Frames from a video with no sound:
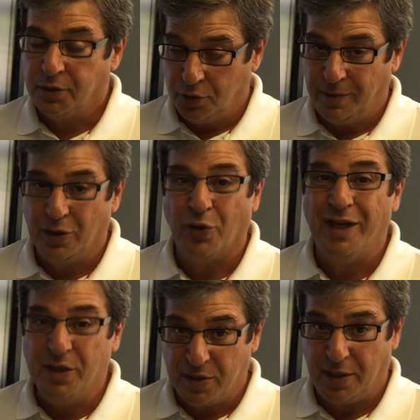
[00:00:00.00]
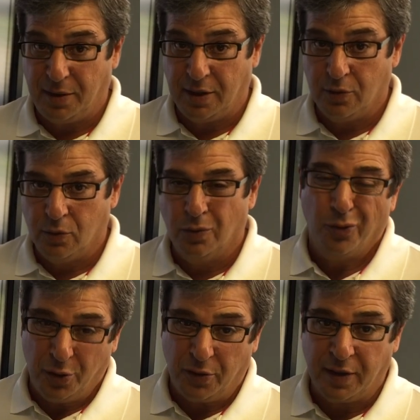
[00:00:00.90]
assuming there is anything cool,
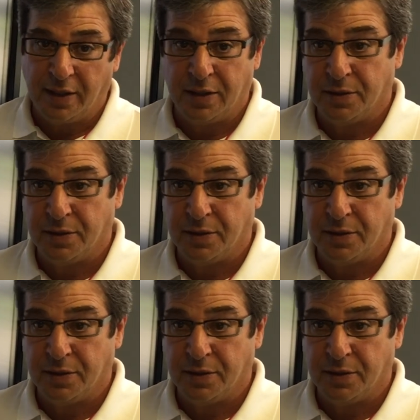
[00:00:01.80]
or you think it